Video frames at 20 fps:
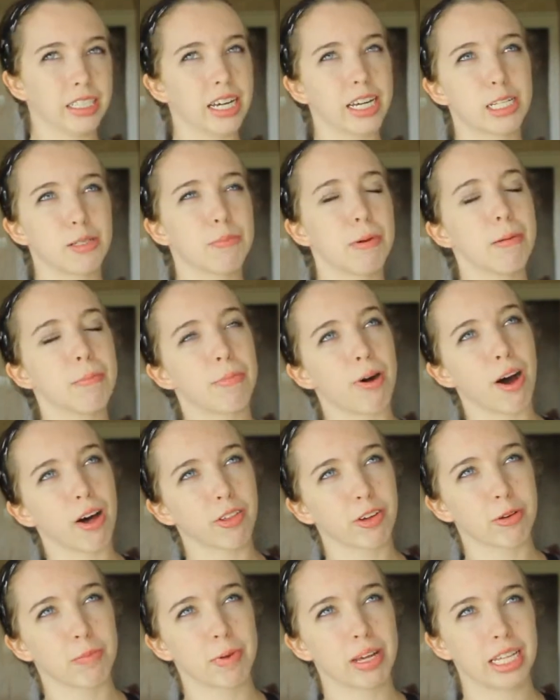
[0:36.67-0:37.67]
It's been
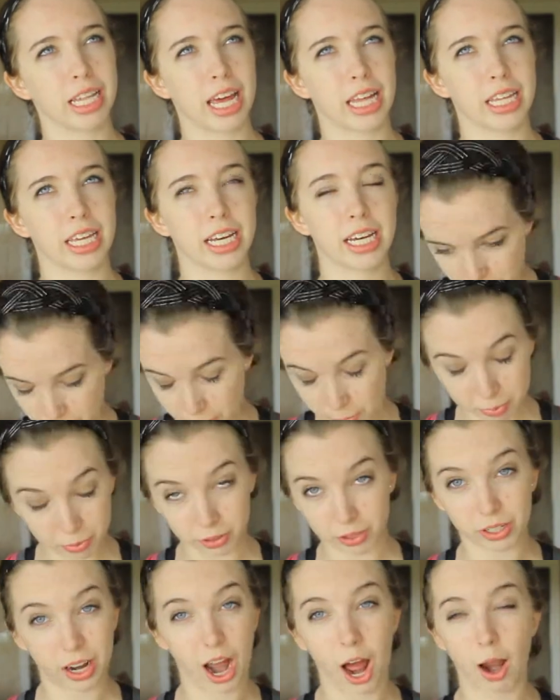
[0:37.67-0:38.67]
bothering me lately. People
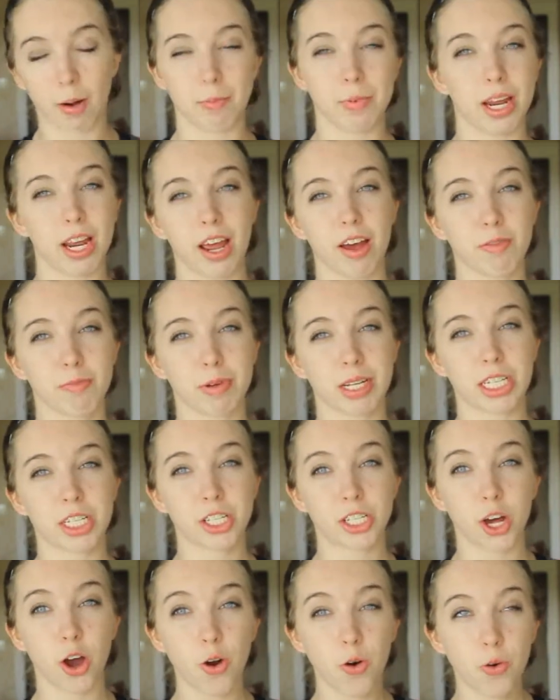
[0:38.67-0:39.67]
around me have been
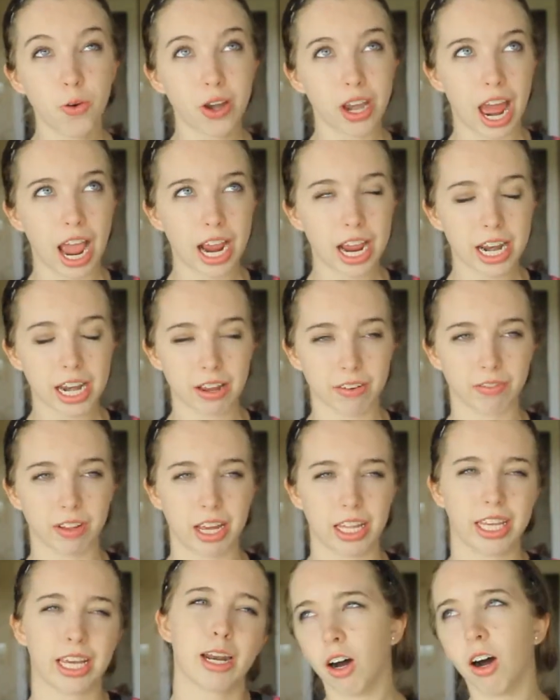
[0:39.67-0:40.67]
so negative
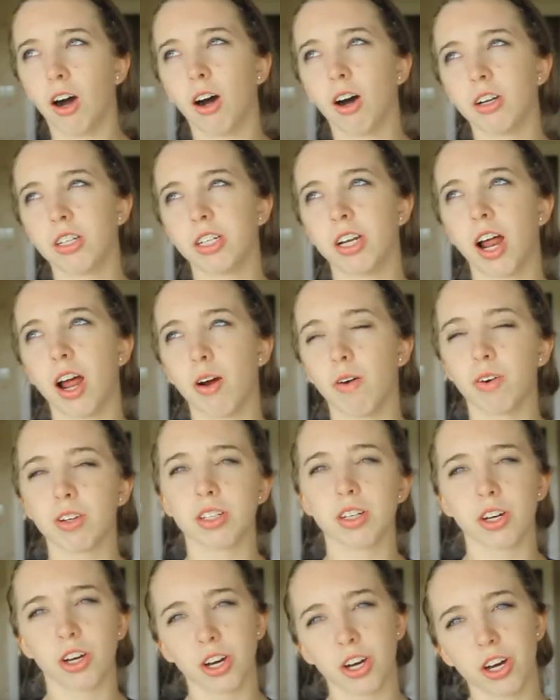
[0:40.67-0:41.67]
lately. Oh, today
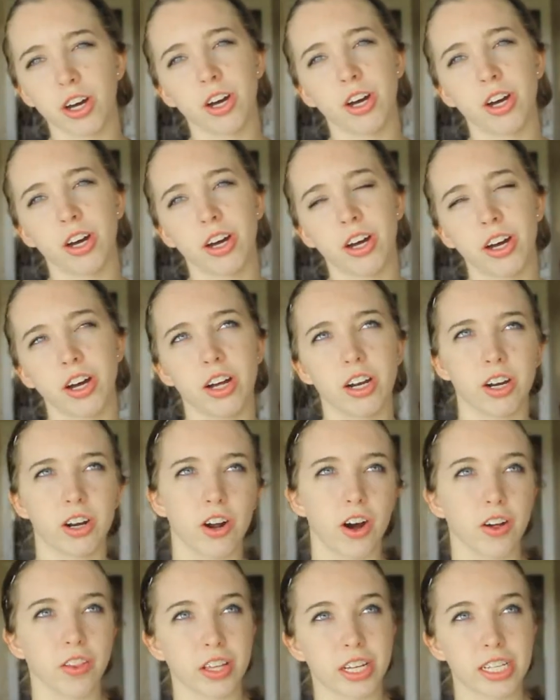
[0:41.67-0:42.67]
wasn't good and
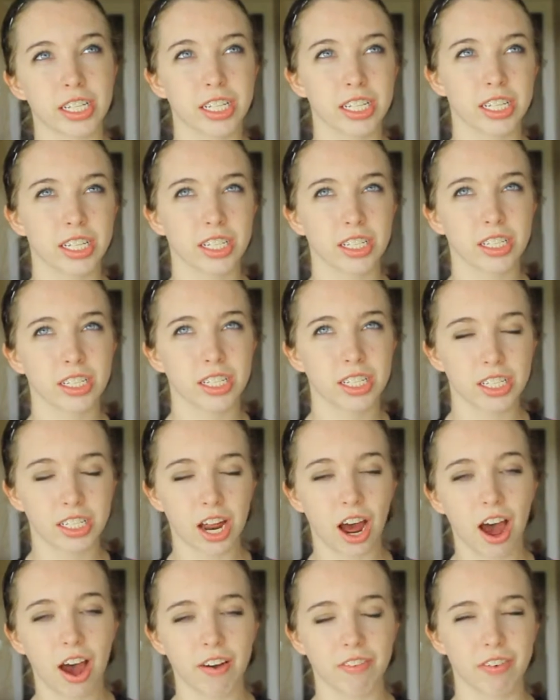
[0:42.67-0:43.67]
all this
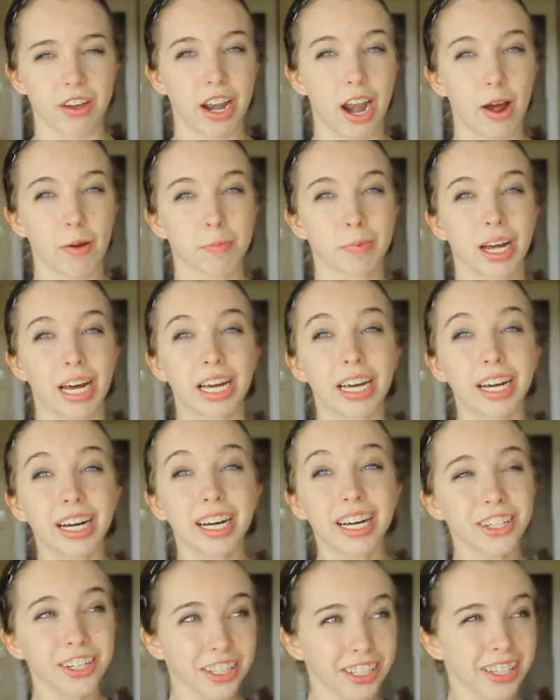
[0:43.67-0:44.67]
stuff. And I'm like,
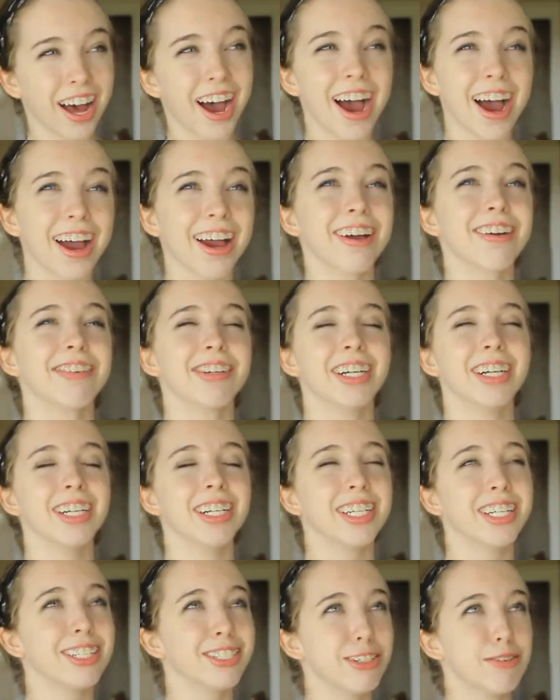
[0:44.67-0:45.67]
you're alive.
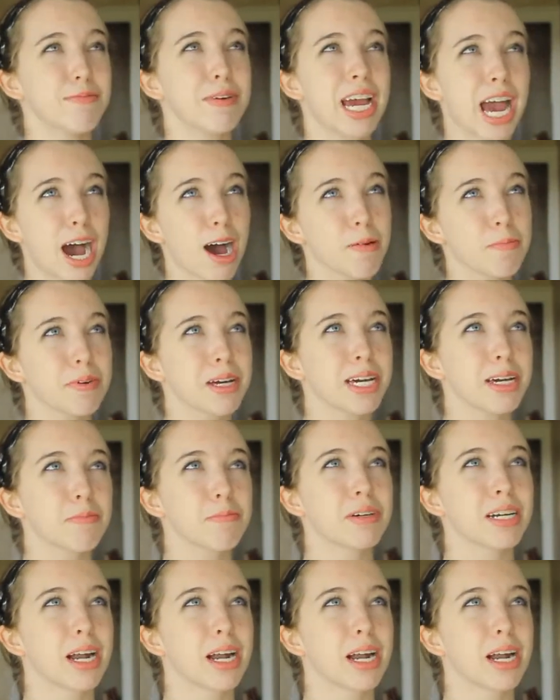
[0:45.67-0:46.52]
You should be happy.